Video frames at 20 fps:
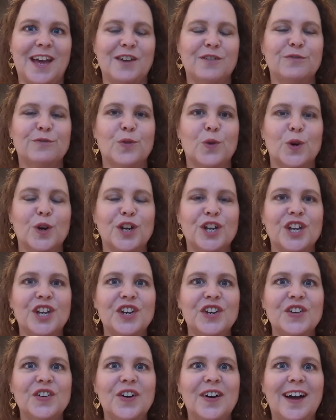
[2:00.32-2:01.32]
that for
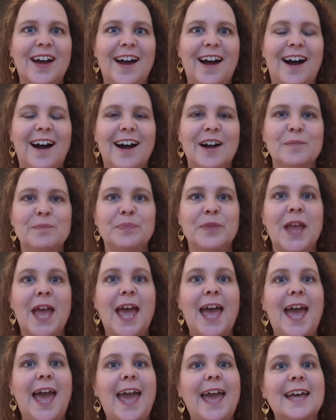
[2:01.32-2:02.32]
you. And
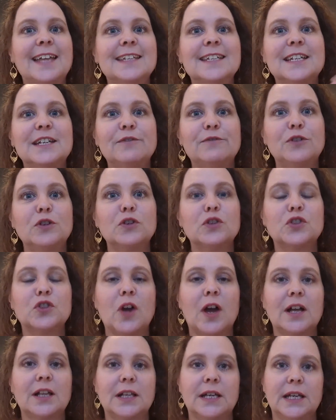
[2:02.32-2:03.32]
if you're
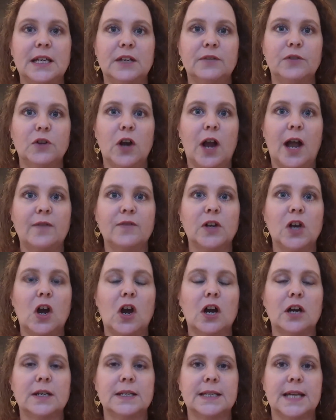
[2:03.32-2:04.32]
struggling, if you're having a
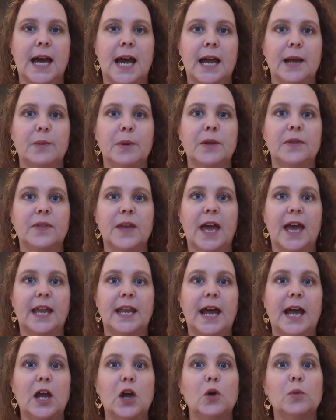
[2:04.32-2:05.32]
hard time, then
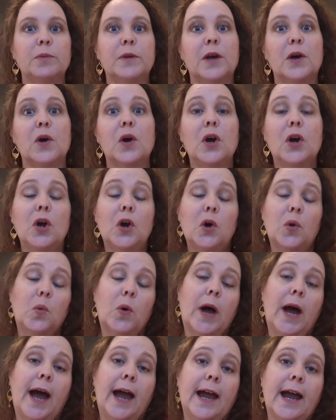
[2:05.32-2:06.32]
I hope that
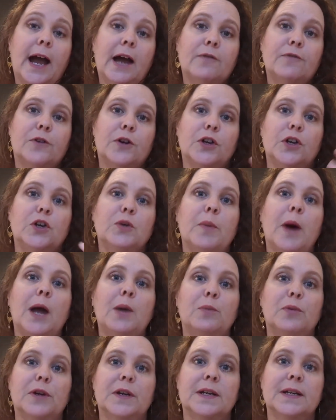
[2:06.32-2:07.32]
what I have for you
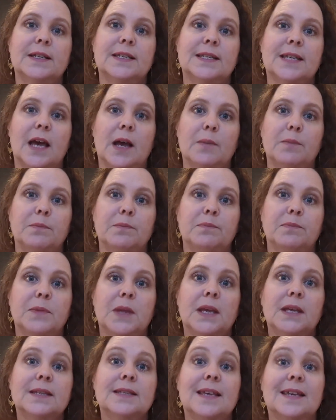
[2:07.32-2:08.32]
might bring some
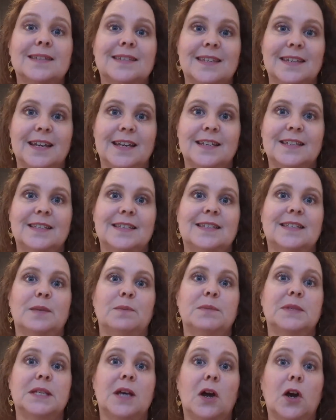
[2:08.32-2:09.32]
sustenance,
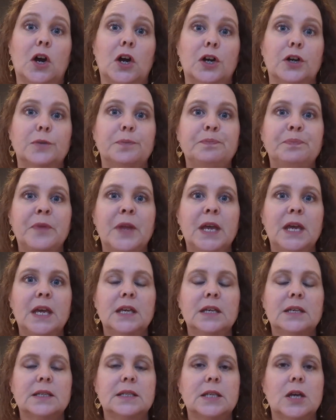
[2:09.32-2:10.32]
some succor.
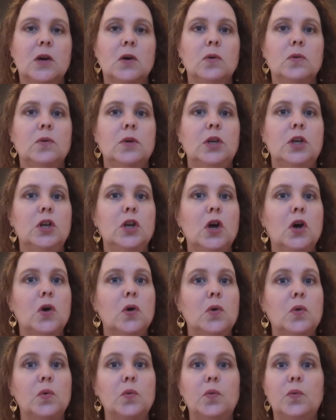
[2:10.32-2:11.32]
So,
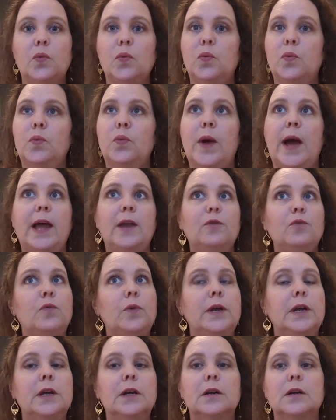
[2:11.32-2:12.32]
when
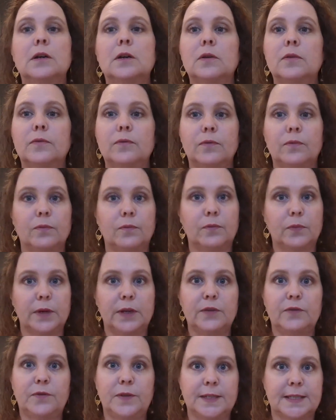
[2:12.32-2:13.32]
we're
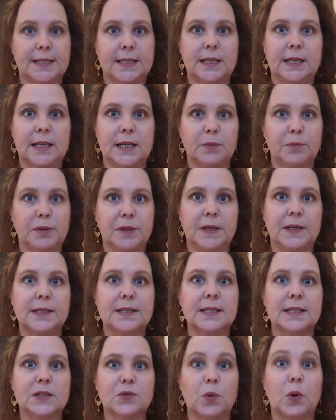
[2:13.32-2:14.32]
revisiting
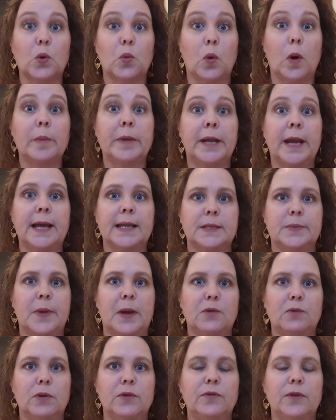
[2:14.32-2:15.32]
places where woman has
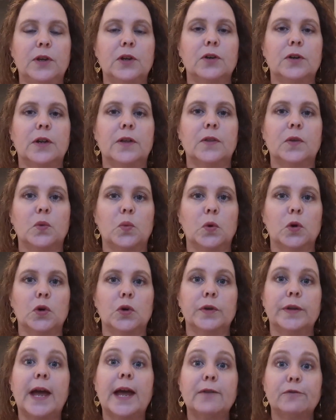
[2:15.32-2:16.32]
been revered in the
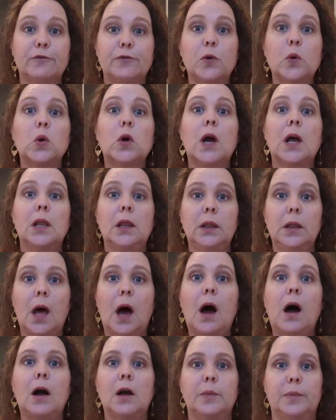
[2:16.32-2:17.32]
world and for a
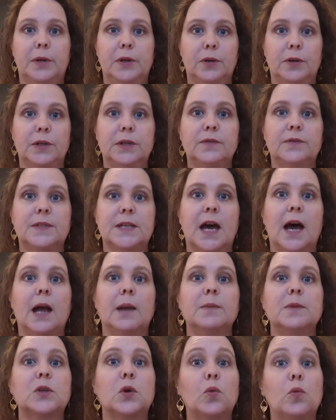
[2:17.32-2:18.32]
long period of
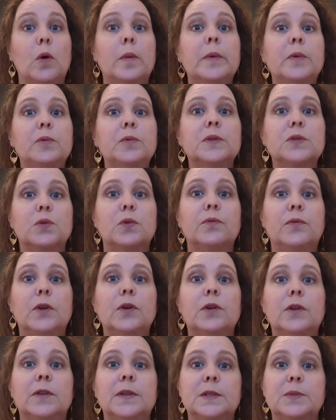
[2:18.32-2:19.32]
time, so woman was
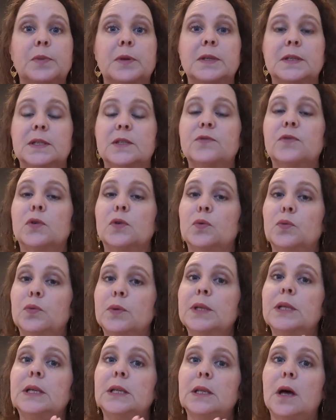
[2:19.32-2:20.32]
revered in these places for a
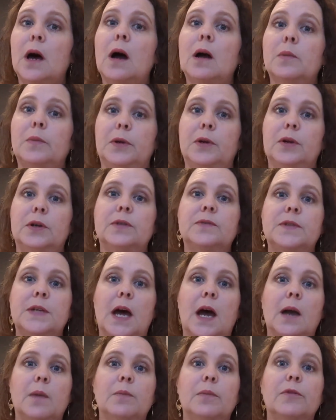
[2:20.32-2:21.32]
really long period of
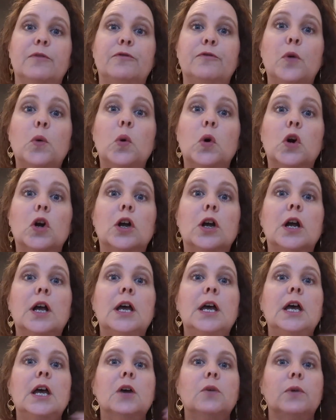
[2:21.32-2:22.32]
time before
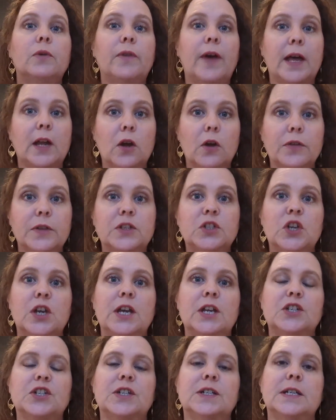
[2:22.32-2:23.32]
we've had all the
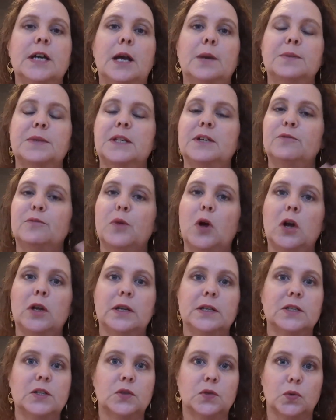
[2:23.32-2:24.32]
changing times that have brought
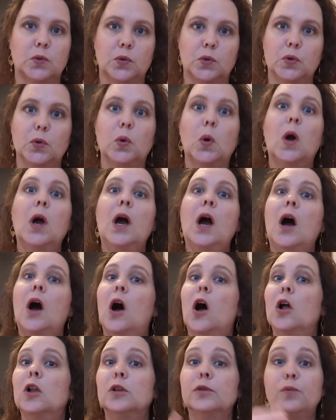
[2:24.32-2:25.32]
us through
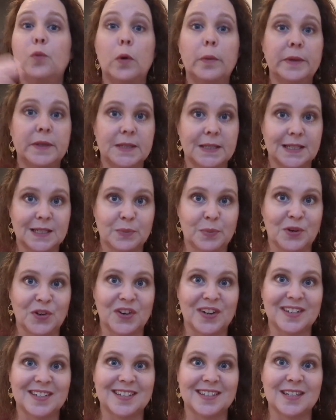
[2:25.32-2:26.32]
all of woman's
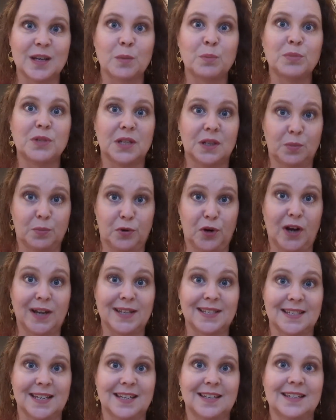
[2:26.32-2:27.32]
experiences up to the
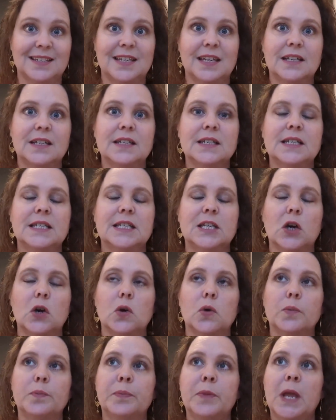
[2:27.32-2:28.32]
present.
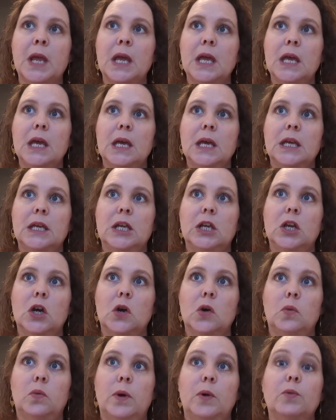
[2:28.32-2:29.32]
So,
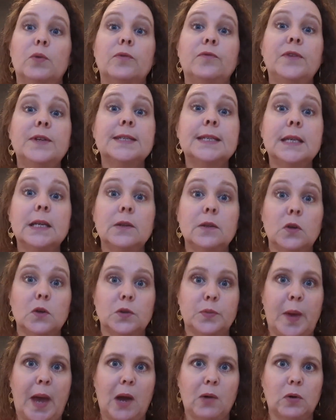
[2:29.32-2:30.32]
when we're visiting
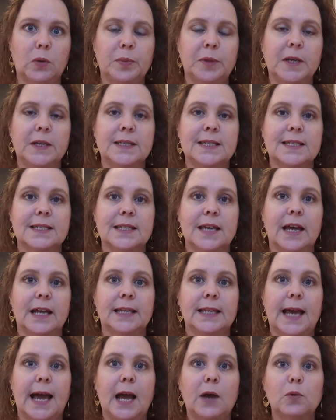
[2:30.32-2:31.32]
those power places
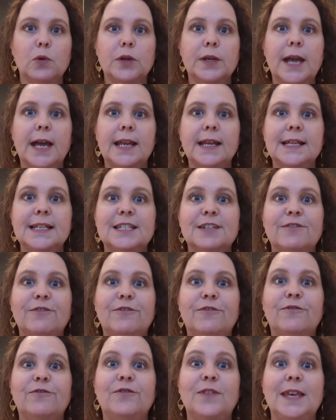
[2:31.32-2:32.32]
like that, we're getting to
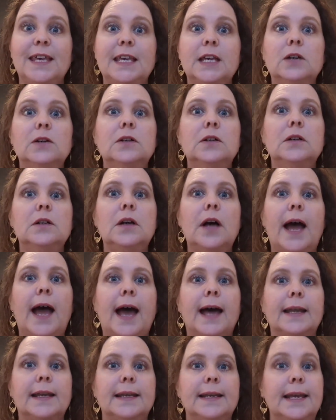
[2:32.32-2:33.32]
feel
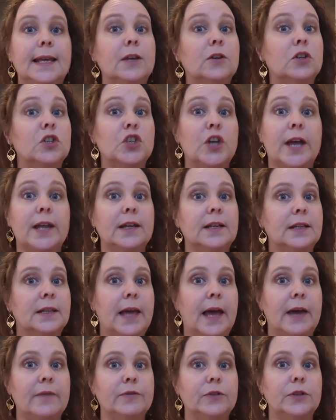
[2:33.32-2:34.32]
at an energetic
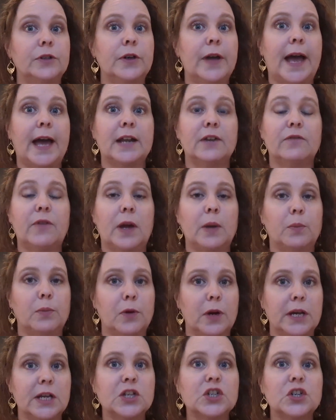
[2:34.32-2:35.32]
level, at a
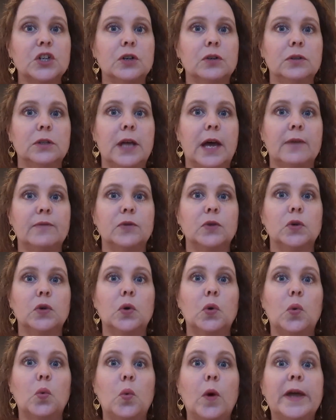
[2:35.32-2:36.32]
vibrational
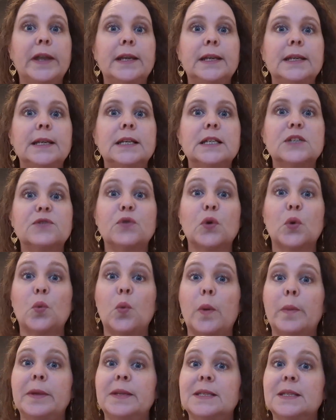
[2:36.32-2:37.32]
level, what it is for
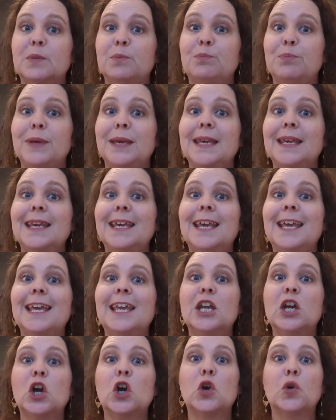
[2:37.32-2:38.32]
woman to be
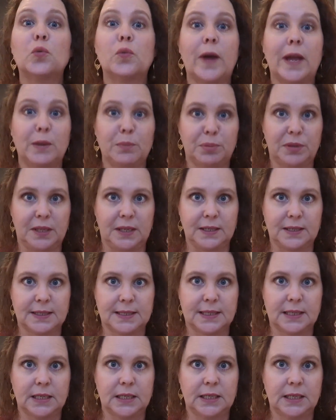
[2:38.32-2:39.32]
in her right
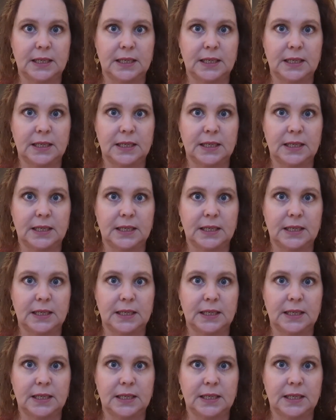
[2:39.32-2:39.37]
place.